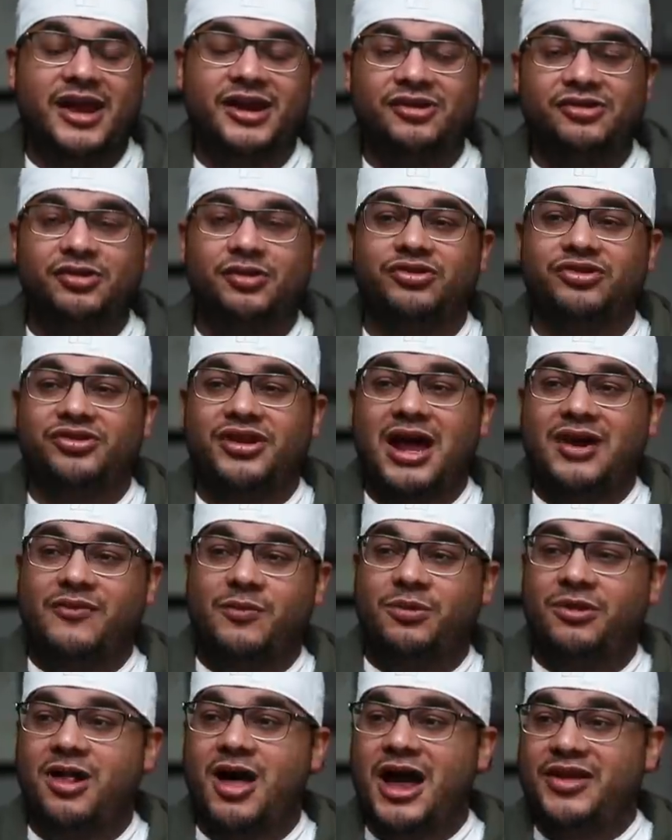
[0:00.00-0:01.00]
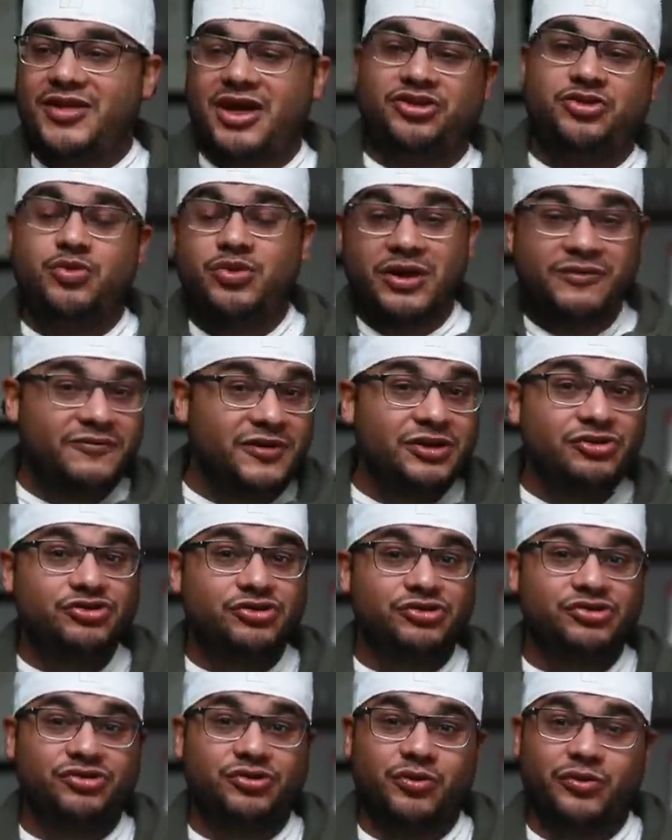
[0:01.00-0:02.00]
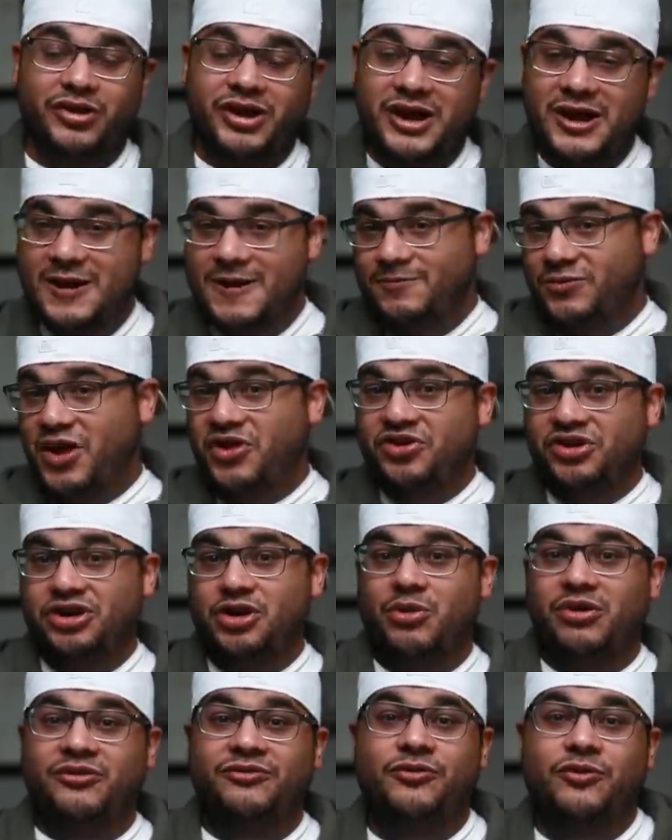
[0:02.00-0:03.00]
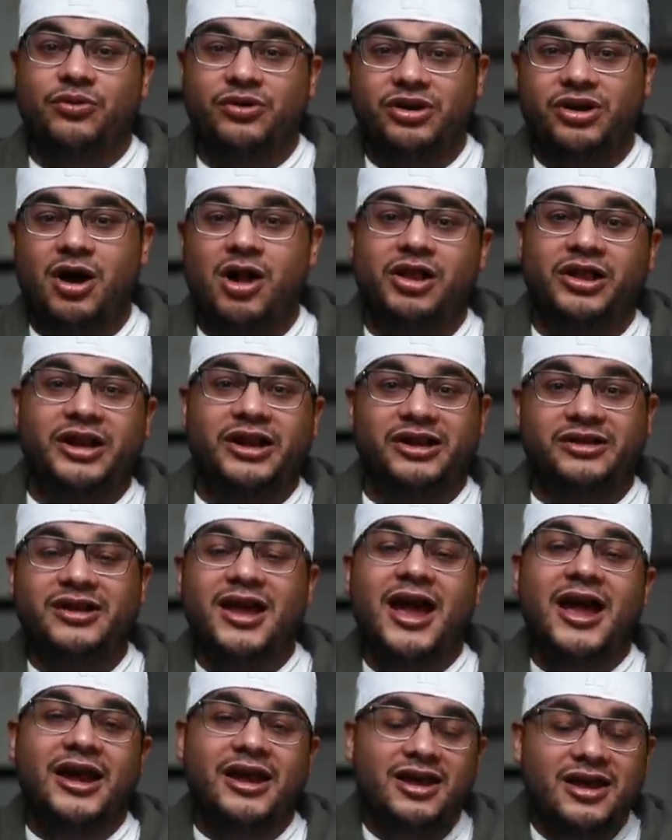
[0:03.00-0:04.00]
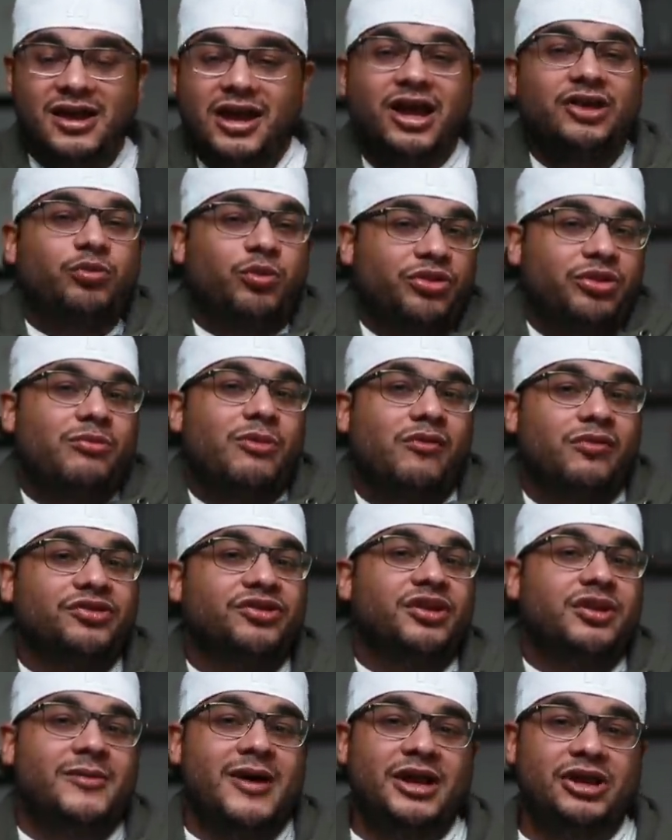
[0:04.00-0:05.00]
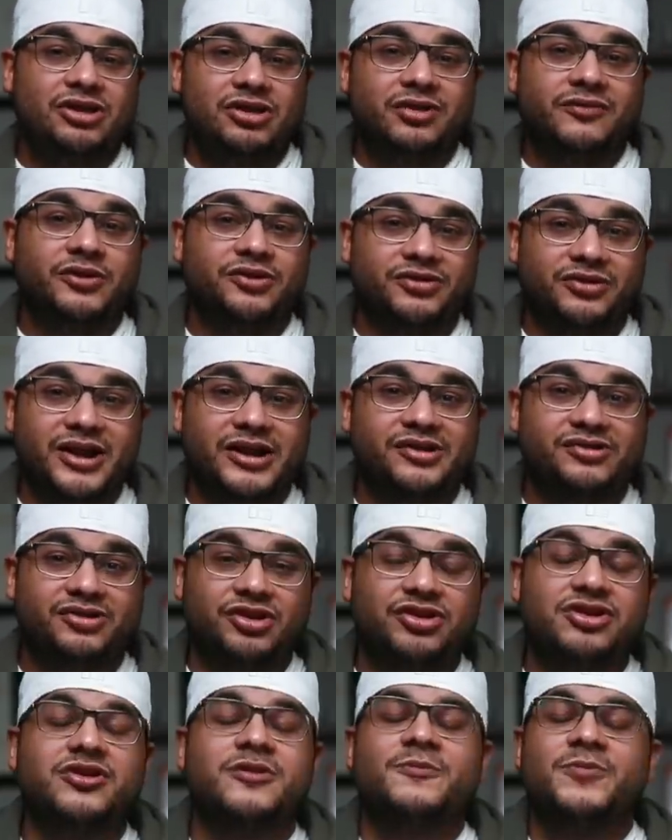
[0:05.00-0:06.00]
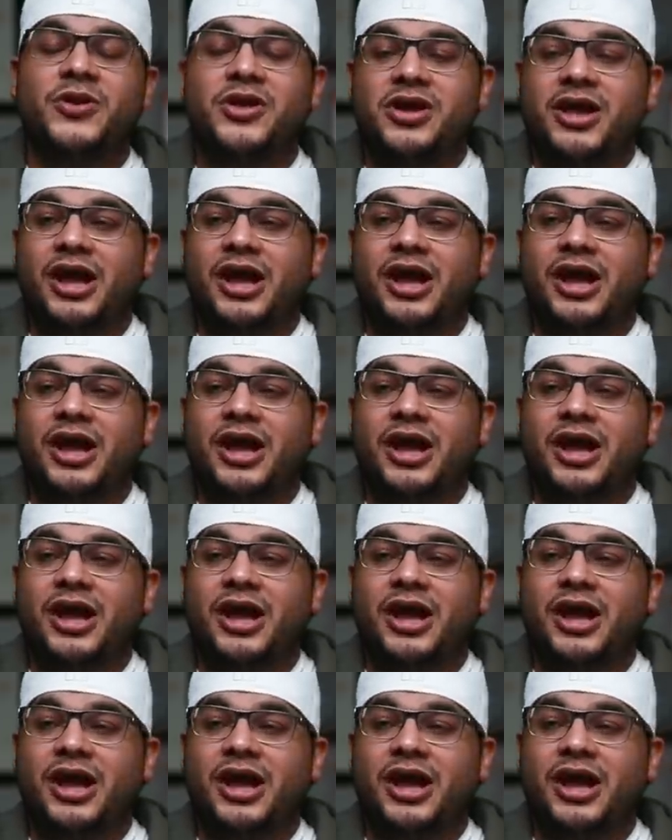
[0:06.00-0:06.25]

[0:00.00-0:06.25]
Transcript: And so, just kind of applying that to an Avengers story and then going forward and calling it a day is what the Marvel Cinematic Universe likes to do.